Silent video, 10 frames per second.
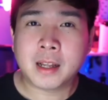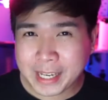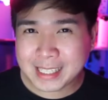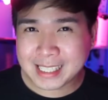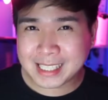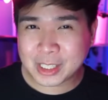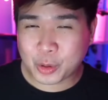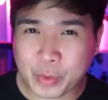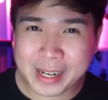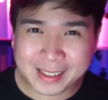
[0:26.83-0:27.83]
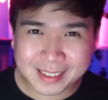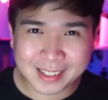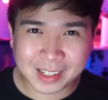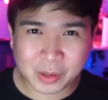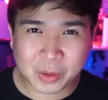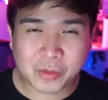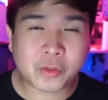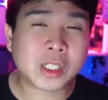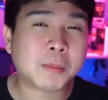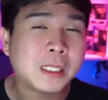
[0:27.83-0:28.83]
ways to win in turn 2
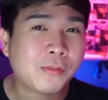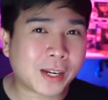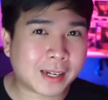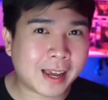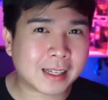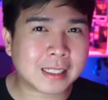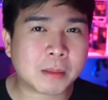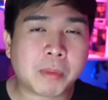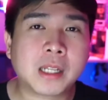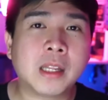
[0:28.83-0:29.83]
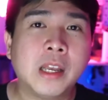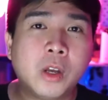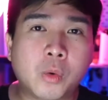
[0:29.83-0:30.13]
for specific decks, but